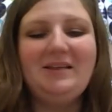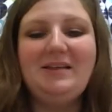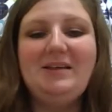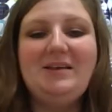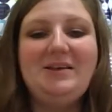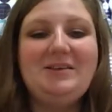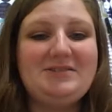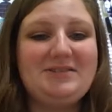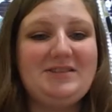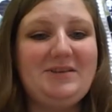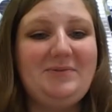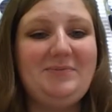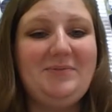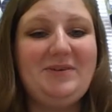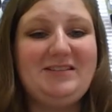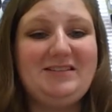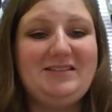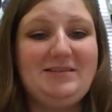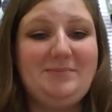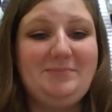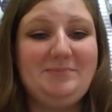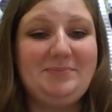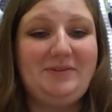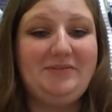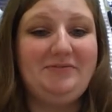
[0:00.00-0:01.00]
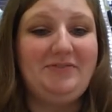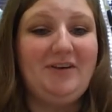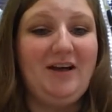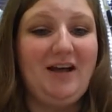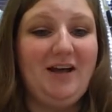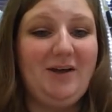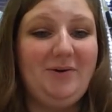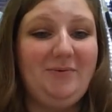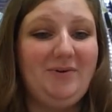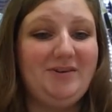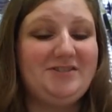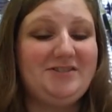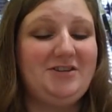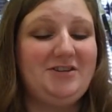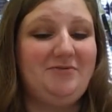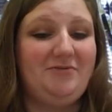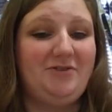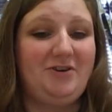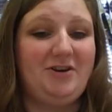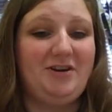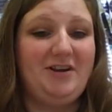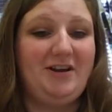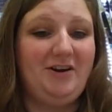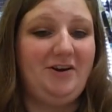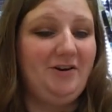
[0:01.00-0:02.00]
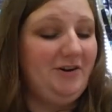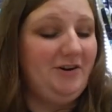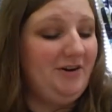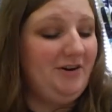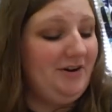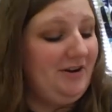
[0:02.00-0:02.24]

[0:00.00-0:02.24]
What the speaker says: So then we simplify what's over here.